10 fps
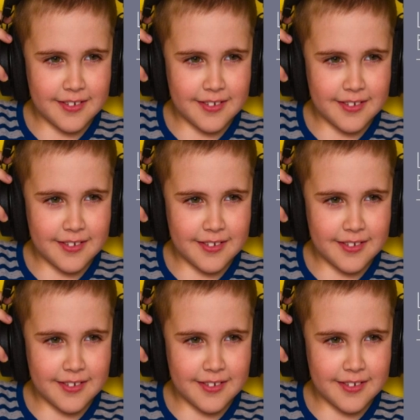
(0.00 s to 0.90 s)

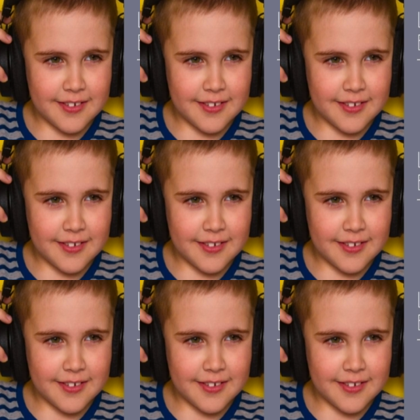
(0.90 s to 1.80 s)

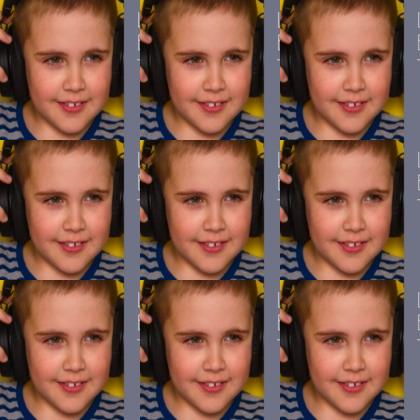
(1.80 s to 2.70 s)

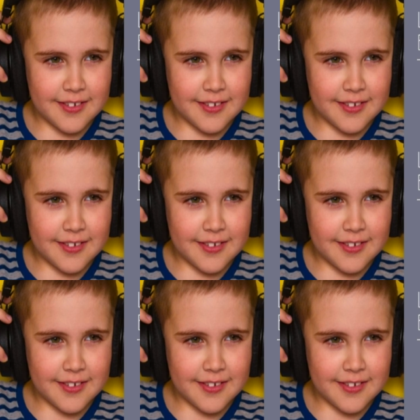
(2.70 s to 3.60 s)

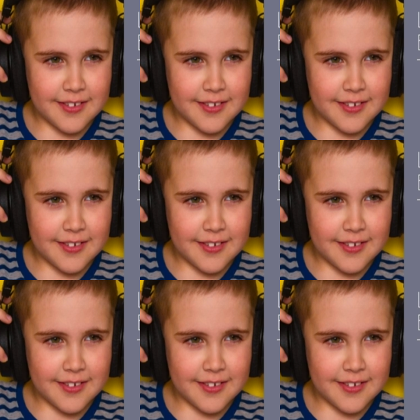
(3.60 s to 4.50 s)

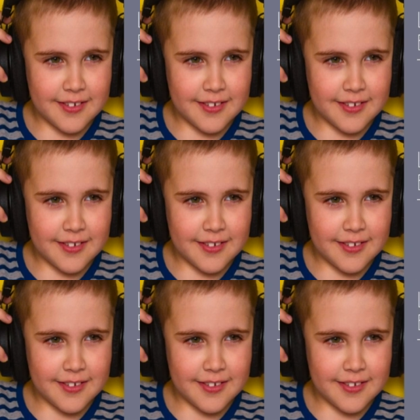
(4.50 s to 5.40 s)

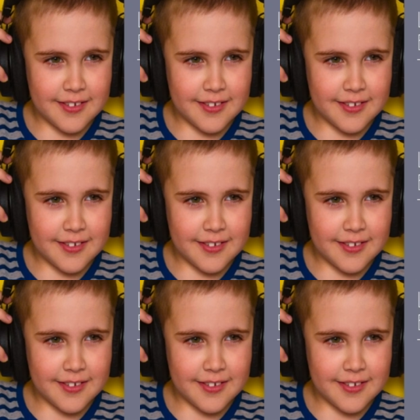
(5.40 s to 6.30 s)

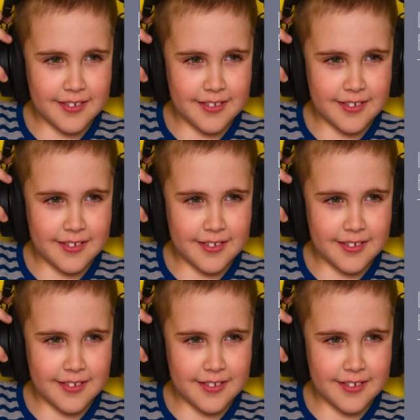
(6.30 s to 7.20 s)

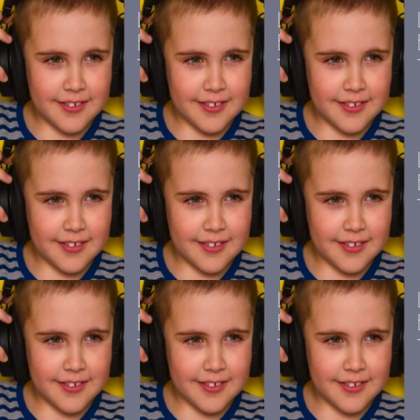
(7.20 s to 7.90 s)
This is a still picture; no speech is visible.